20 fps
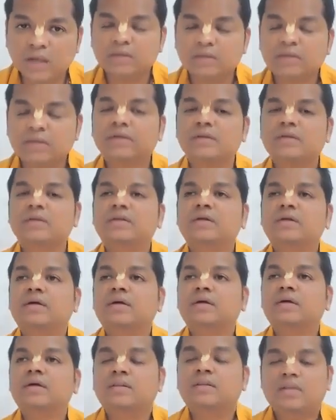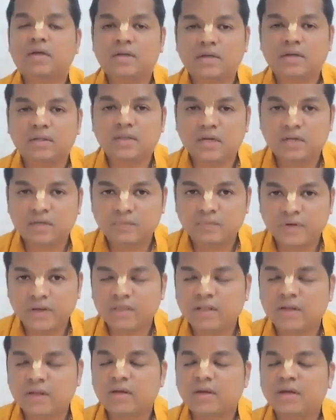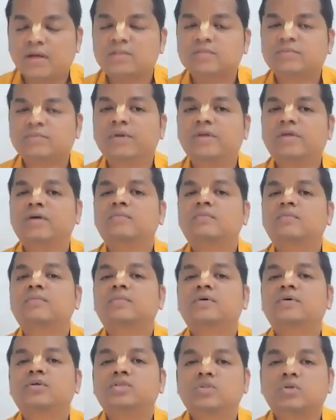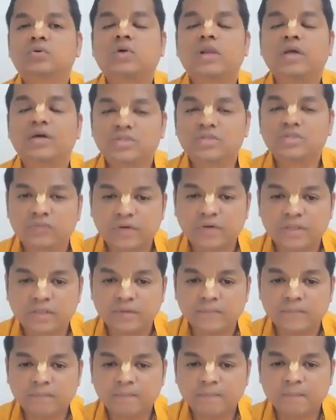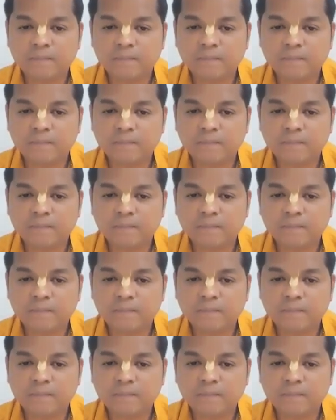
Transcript: And then that Veda has become Shukla Yajurveda.